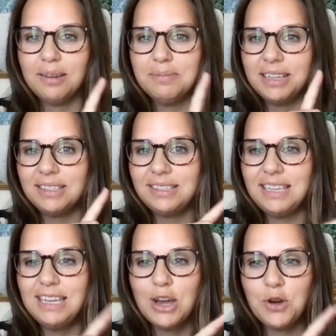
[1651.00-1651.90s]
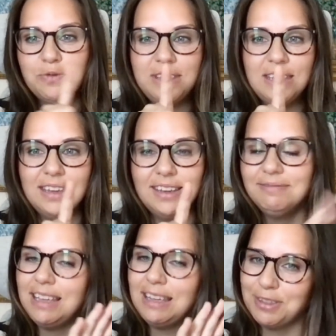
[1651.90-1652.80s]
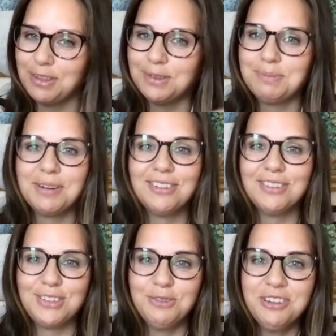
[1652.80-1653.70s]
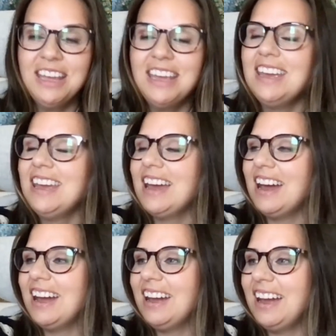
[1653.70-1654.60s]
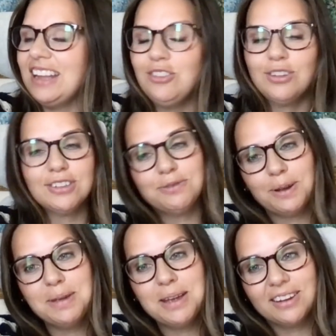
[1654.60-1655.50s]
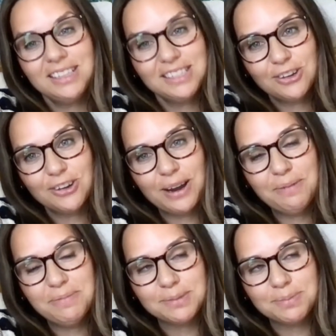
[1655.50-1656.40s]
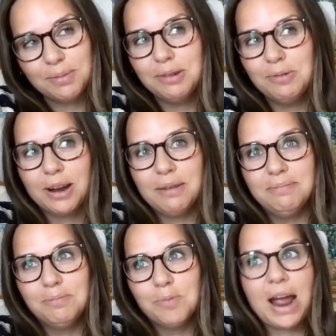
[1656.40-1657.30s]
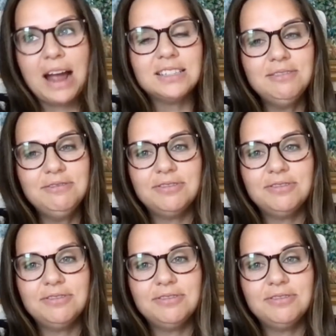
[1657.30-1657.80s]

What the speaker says: It's Tove, even though it's pronounced Tova. And you can also find me on Instagram. That's probably where I'm more active